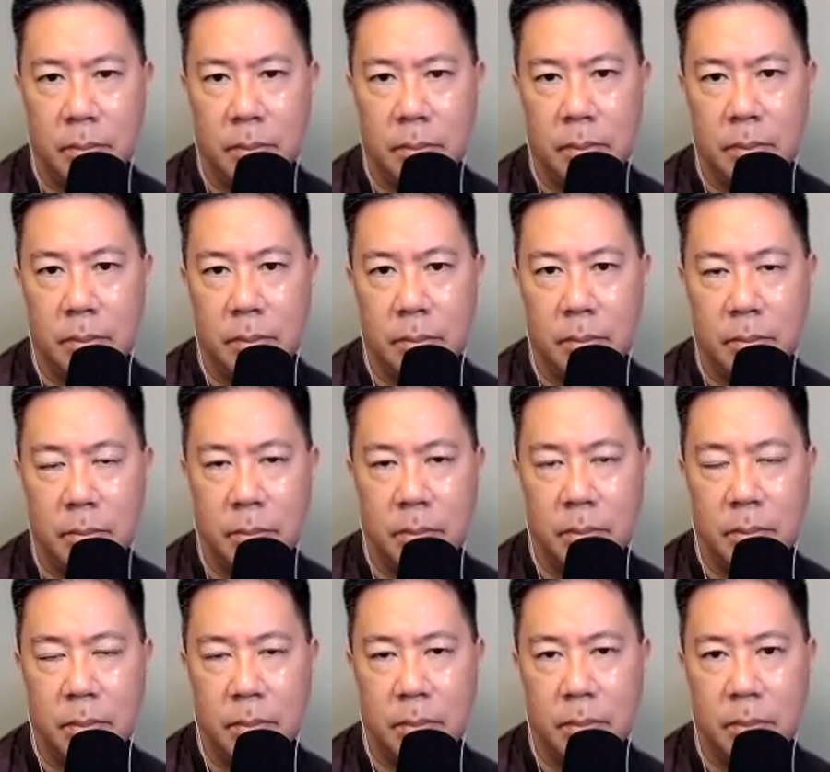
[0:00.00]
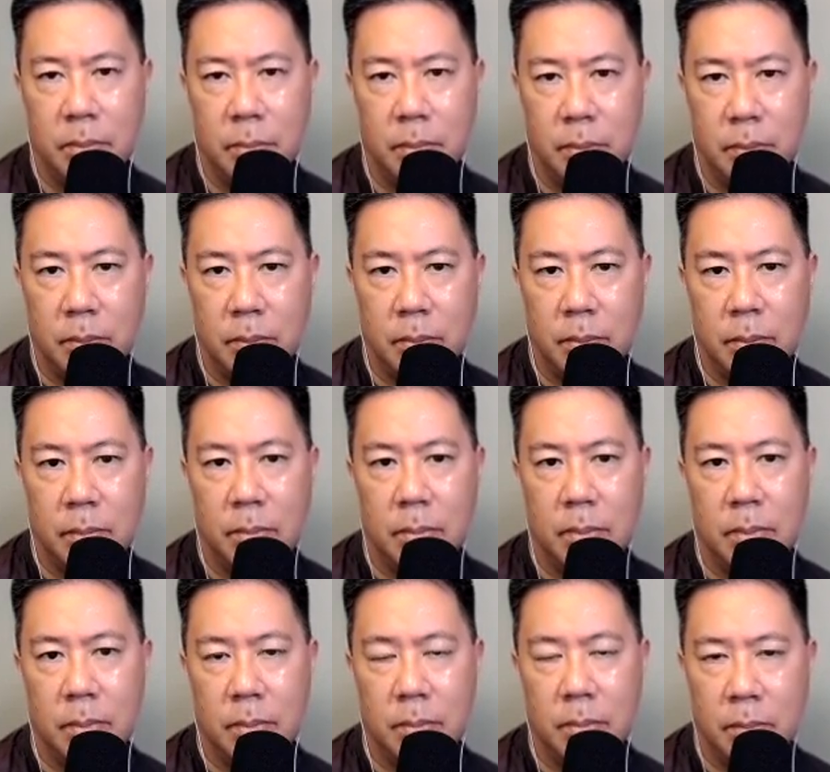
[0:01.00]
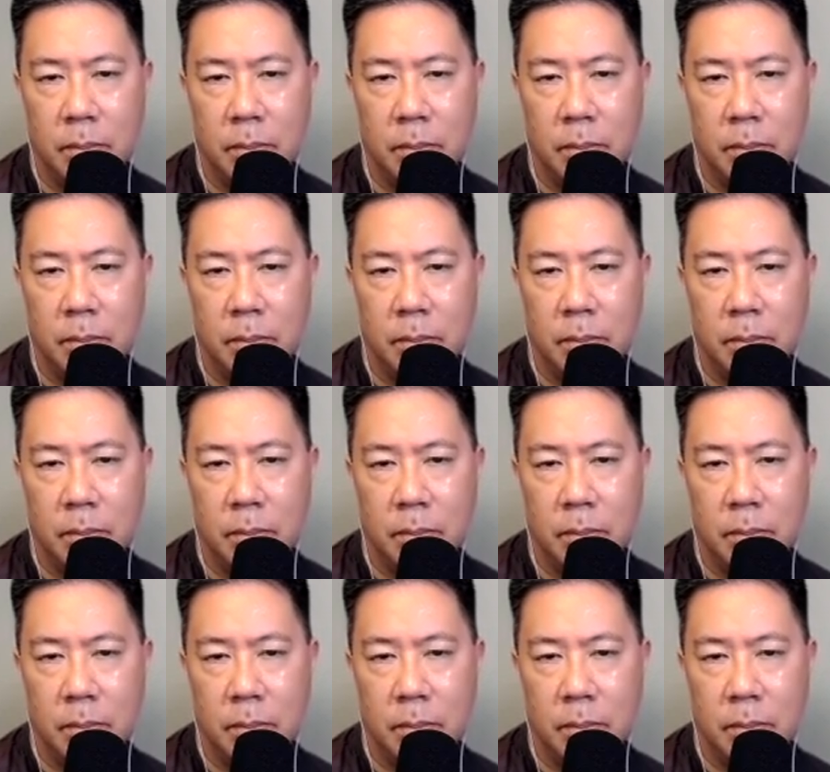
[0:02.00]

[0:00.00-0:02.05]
No words are spoken by the person on screen.